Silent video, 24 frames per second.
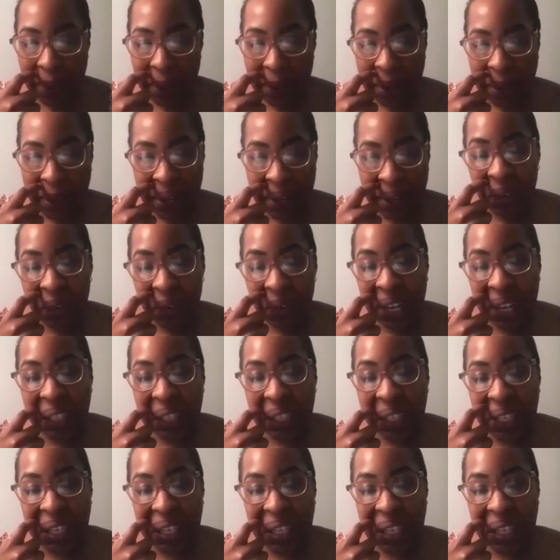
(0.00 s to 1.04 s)

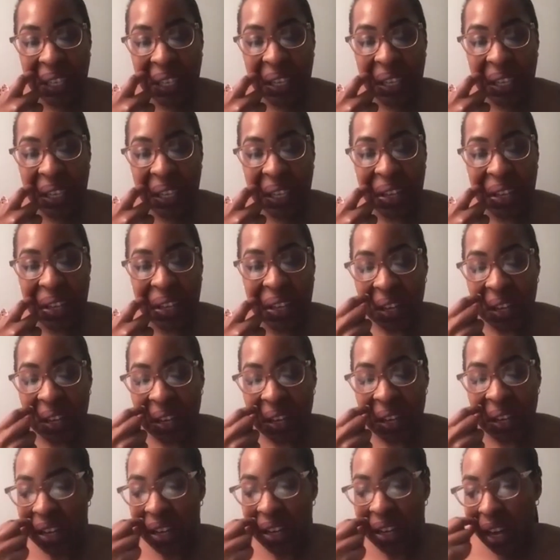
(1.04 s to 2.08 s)
indirectly,
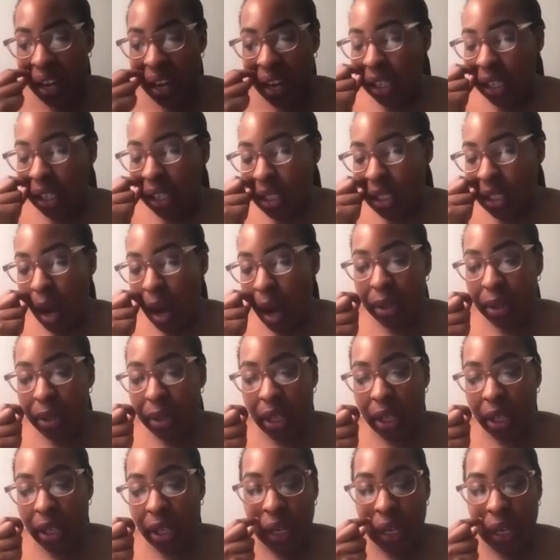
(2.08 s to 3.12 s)
I think it's
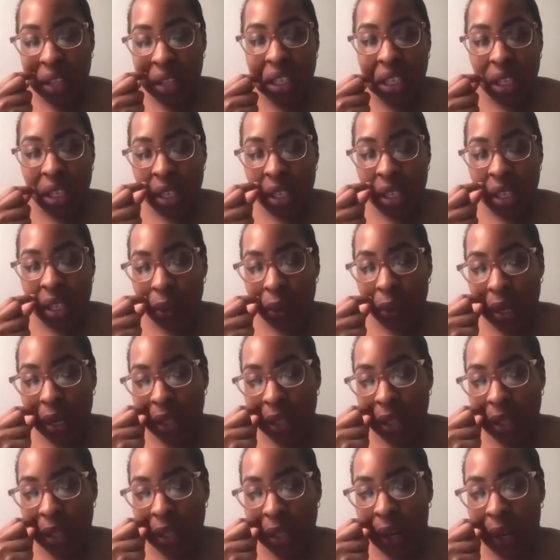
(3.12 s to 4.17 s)
complicated. I think
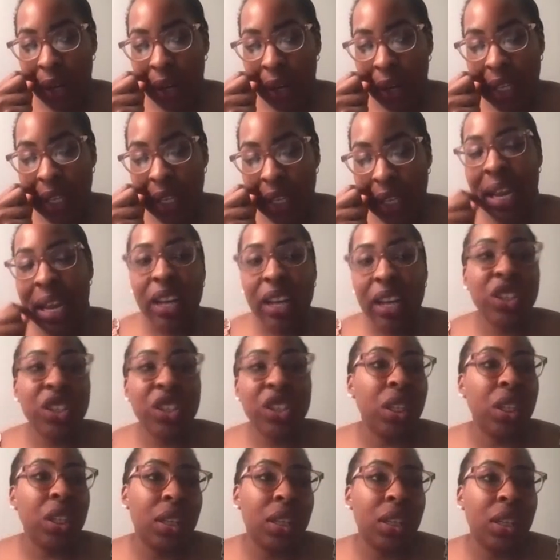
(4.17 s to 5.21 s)
their
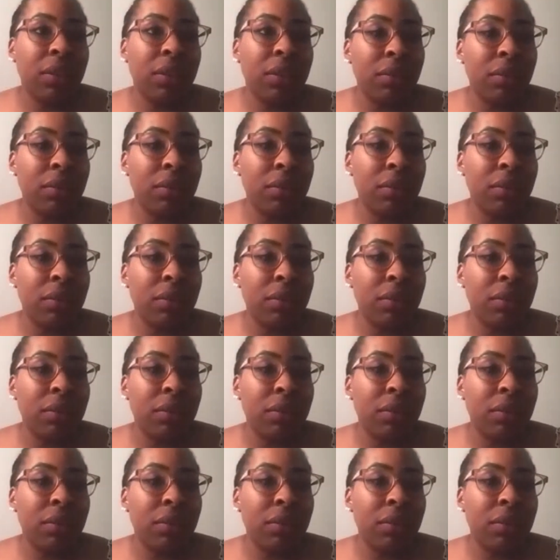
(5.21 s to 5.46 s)
inaction